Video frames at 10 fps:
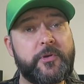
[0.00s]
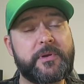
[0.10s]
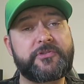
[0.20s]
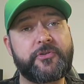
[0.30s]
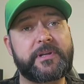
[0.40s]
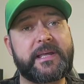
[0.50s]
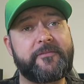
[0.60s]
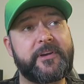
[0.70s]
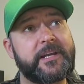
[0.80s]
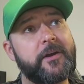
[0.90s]
you enjoyed
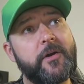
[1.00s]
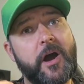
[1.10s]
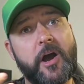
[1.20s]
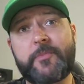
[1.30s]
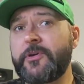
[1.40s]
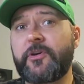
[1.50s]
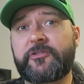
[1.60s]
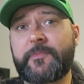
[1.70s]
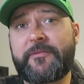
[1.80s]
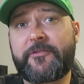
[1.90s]
that video. I hope you got
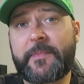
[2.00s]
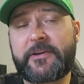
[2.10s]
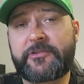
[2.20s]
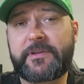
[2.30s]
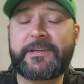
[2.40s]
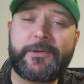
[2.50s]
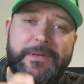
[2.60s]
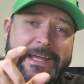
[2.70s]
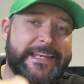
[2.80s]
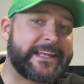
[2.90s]
some information that you
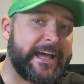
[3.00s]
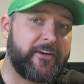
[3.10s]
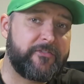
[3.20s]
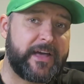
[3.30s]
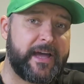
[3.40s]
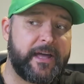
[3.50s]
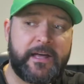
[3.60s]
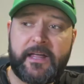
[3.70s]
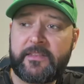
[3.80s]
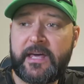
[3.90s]
needed out of that.
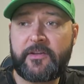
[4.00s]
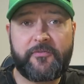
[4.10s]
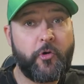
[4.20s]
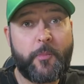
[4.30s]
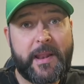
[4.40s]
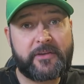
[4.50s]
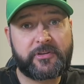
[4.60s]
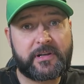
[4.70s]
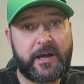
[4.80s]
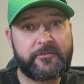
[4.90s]
They're the 4 pairs
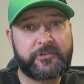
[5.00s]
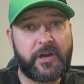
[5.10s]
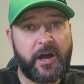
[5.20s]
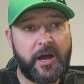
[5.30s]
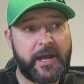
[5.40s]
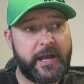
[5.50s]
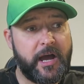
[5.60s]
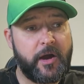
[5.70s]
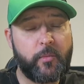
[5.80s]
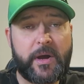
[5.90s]
of gloves
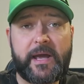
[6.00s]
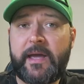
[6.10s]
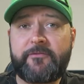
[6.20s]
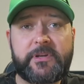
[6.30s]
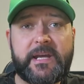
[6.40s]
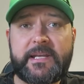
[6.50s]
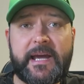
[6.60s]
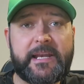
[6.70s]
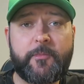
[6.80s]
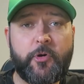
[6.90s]
I wear. If you need
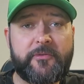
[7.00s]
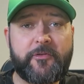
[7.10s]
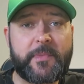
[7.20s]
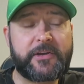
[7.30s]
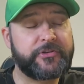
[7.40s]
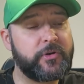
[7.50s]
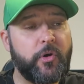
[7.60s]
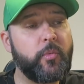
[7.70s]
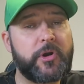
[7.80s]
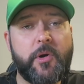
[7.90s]
any more information
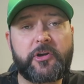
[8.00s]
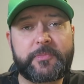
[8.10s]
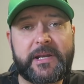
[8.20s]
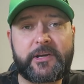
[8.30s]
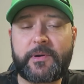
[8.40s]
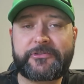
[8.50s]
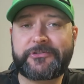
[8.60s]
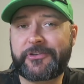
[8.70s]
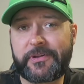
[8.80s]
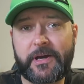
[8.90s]
or want to ask me any
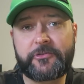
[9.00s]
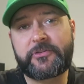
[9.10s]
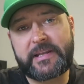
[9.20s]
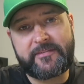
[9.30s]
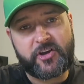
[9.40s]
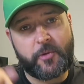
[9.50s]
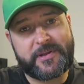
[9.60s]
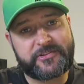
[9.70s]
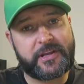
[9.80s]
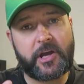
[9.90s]
questions on those, leave
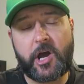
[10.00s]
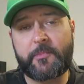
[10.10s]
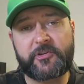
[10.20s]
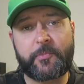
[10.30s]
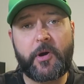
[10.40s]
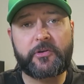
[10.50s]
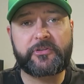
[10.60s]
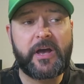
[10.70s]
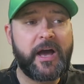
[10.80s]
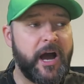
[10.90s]
comments in the comments
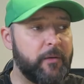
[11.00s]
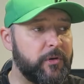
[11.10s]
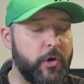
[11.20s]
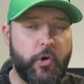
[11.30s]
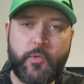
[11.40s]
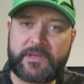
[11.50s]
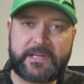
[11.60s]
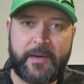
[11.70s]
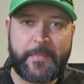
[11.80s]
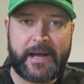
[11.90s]
box. I will always
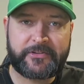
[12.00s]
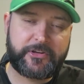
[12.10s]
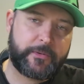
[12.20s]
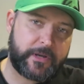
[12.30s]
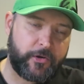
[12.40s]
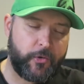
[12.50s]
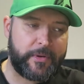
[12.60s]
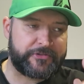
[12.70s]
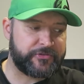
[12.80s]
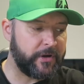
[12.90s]
get back to you and
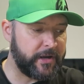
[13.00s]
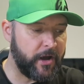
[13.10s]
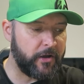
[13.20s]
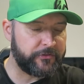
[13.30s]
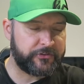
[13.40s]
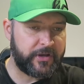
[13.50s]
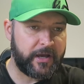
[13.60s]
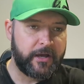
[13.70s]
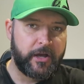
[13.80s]
always try and answer